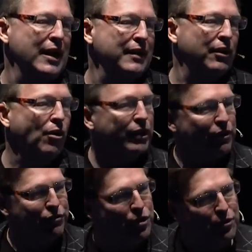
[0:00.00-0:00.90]
that only a
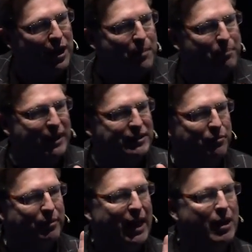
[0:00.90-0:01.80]
few companies
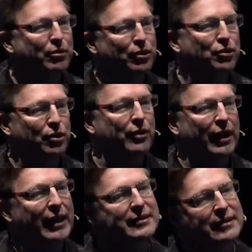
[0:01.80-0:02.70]
have been able to do it
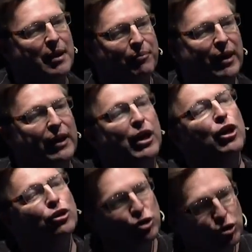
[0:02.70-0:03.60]
in something
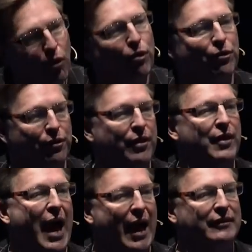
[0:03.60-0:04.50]
shorter than
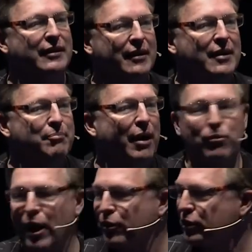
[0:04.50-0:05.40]
that, but
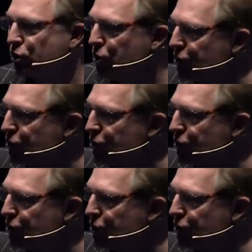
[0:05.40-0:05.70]
whether it's new